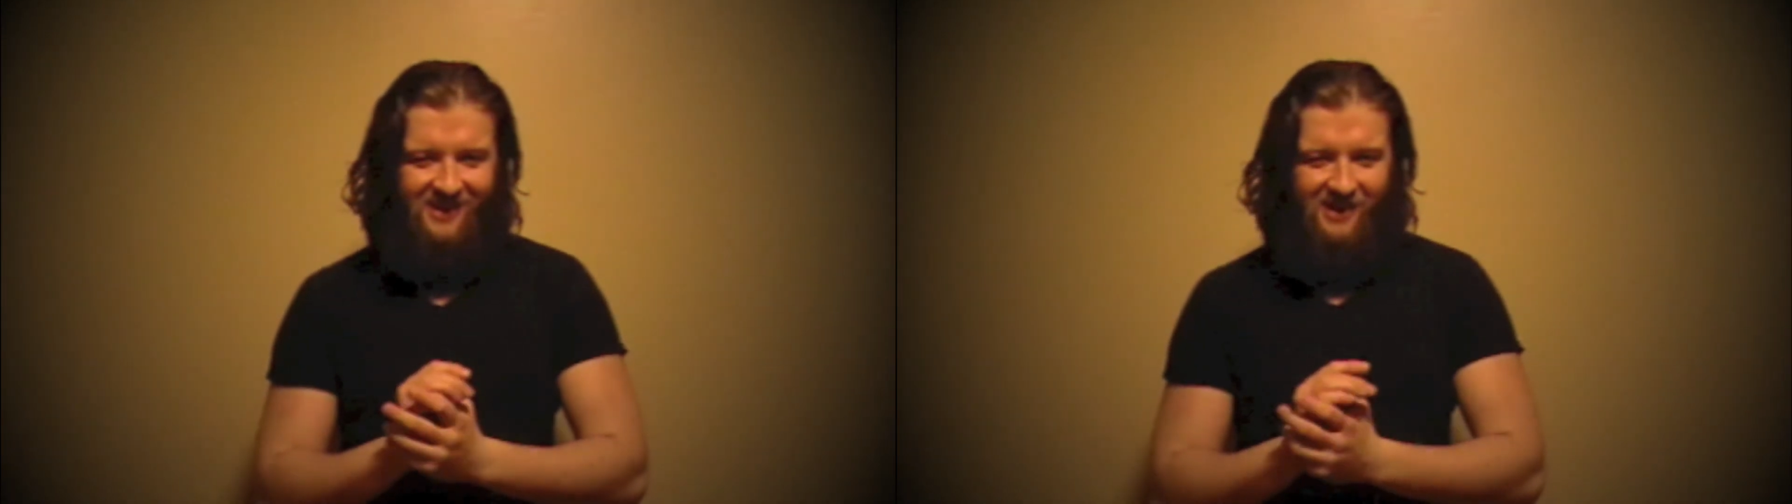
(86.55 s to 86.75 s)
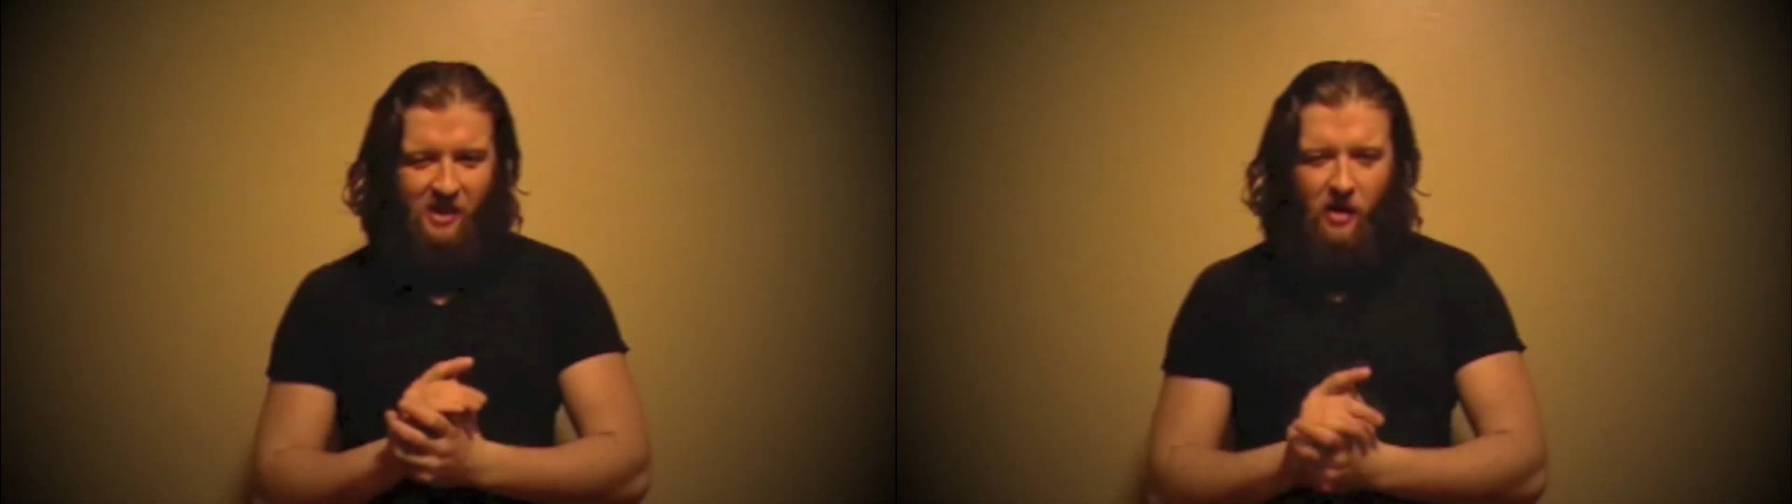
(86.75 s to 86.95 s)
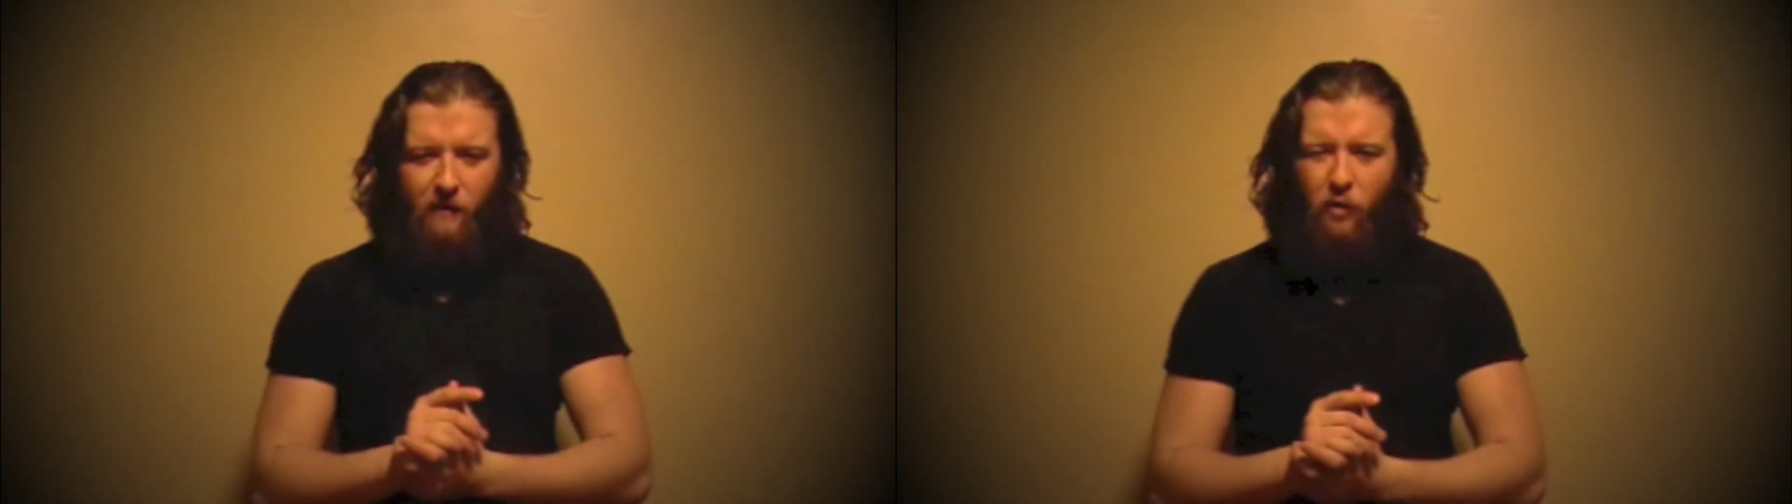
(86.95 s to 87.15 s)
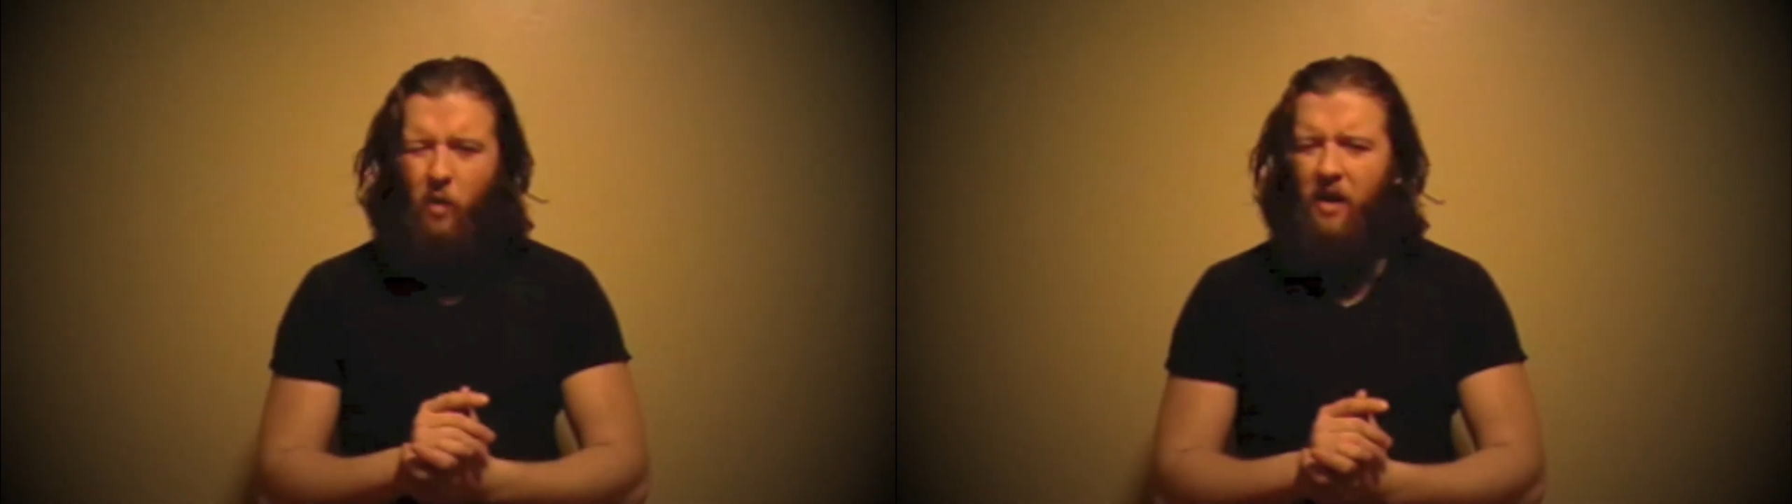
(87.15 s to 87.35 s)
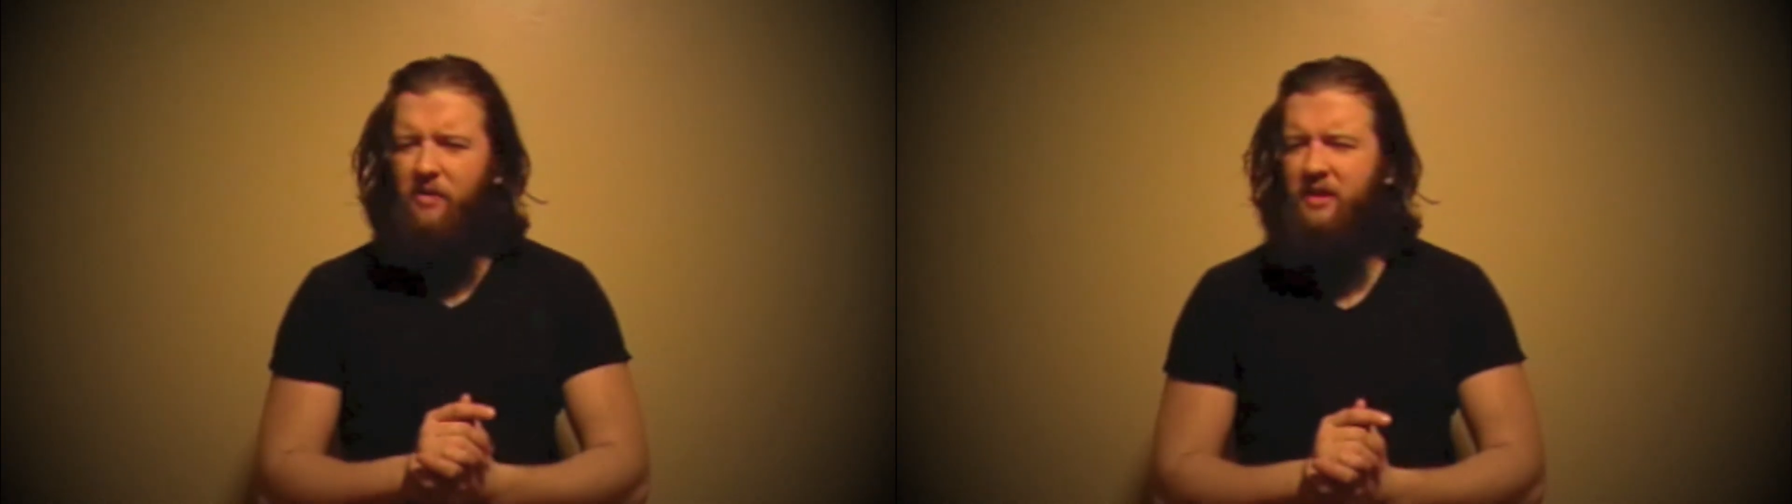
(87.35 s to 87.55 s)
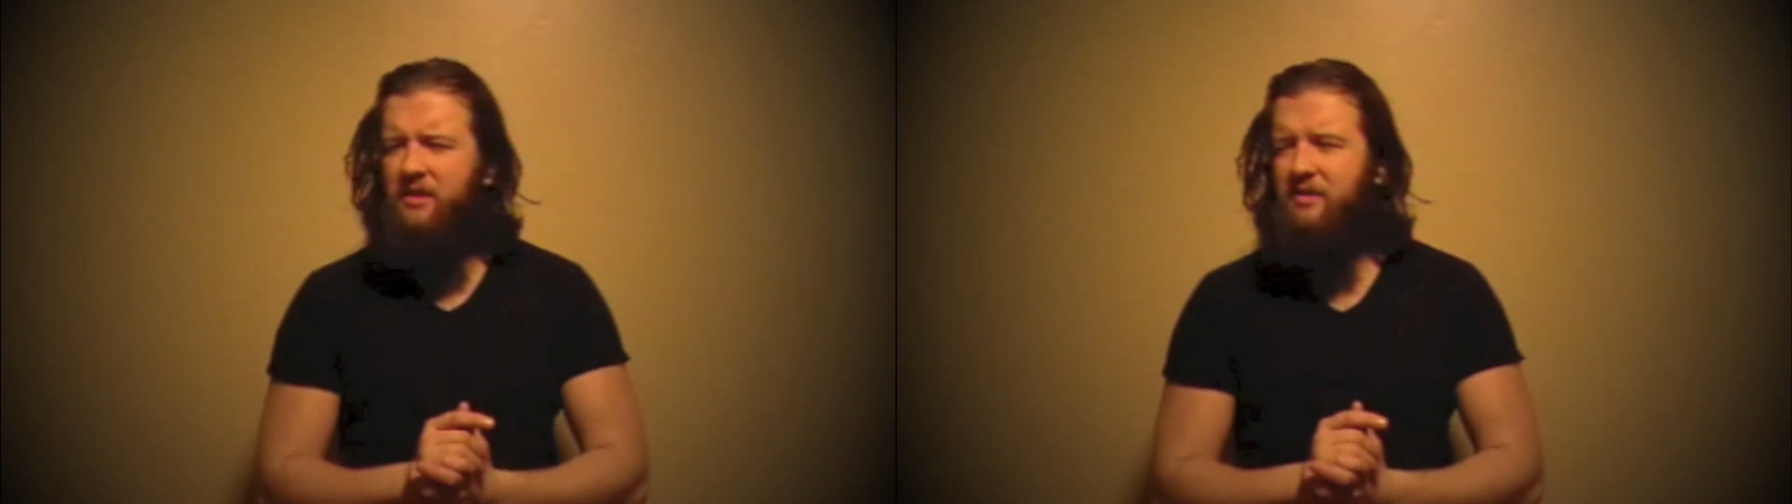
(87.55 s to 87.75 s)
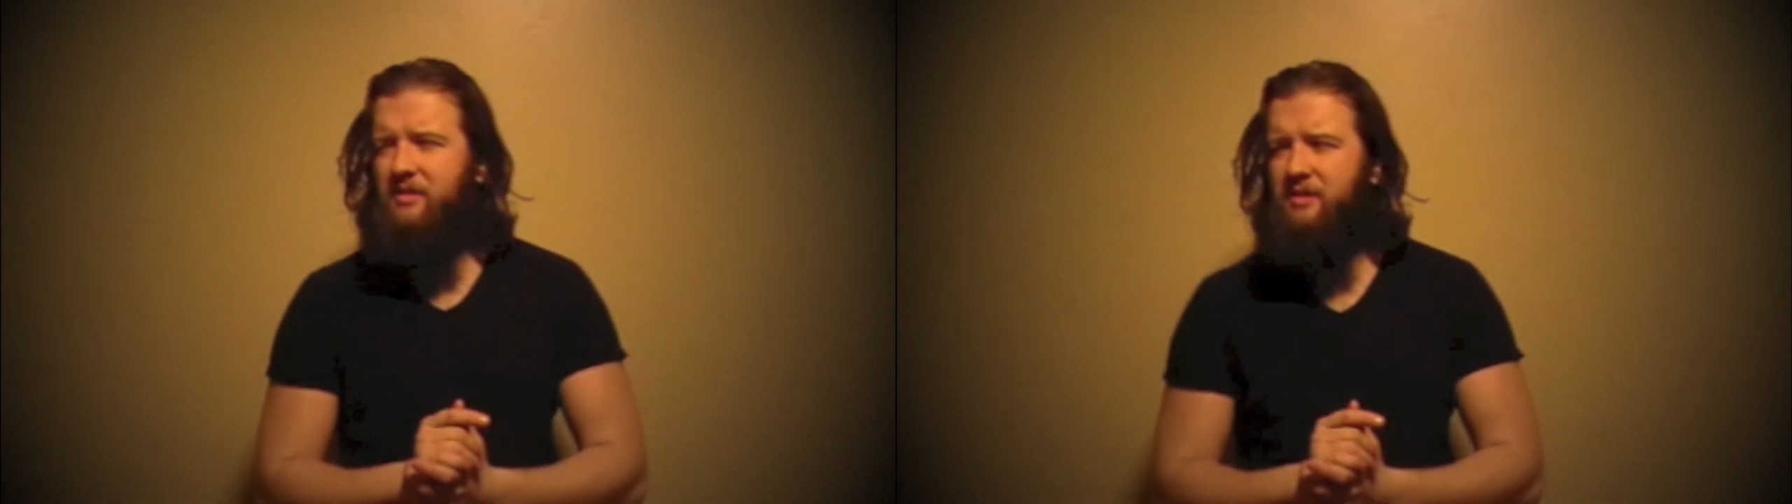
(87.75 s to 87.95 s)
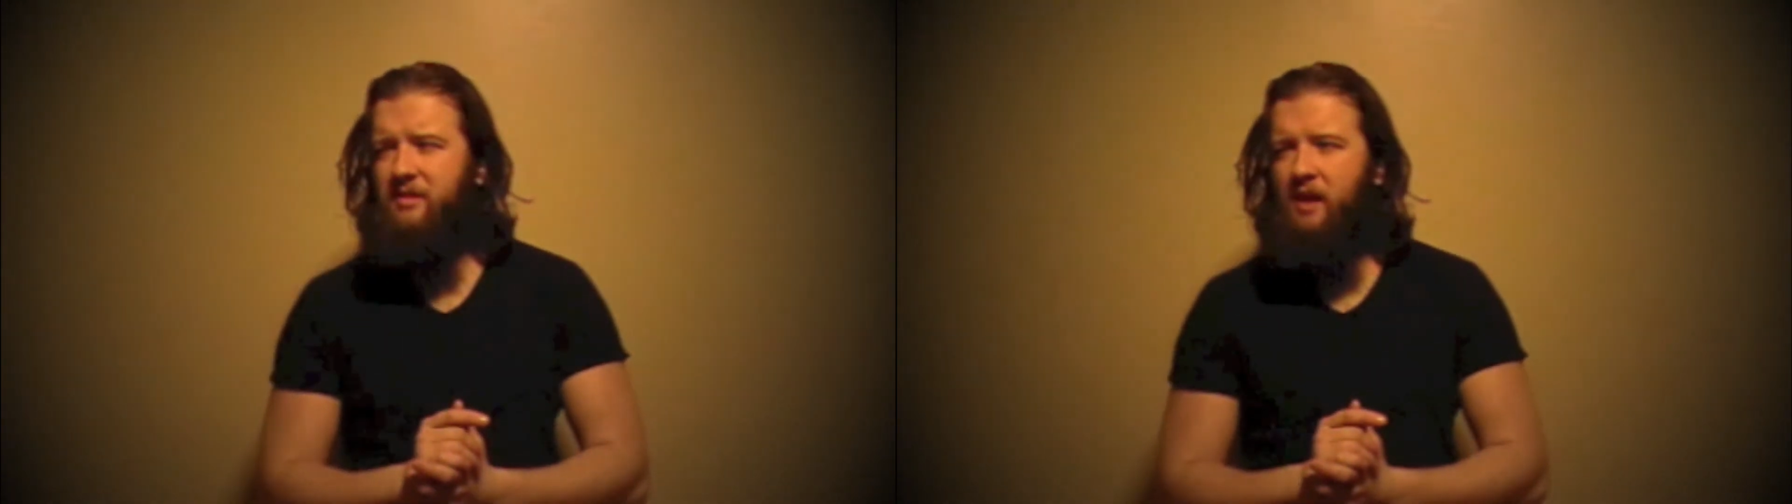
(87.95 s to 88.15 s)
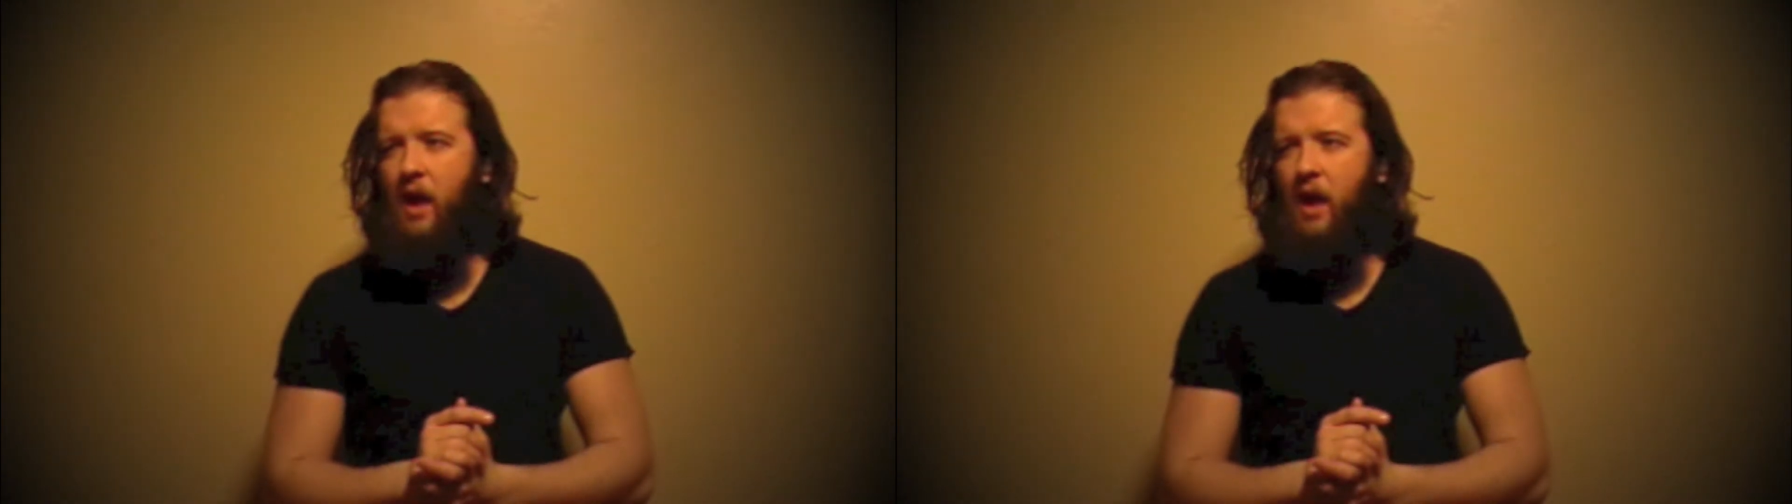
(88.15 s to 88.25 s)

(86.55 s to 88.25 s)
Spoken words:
For while this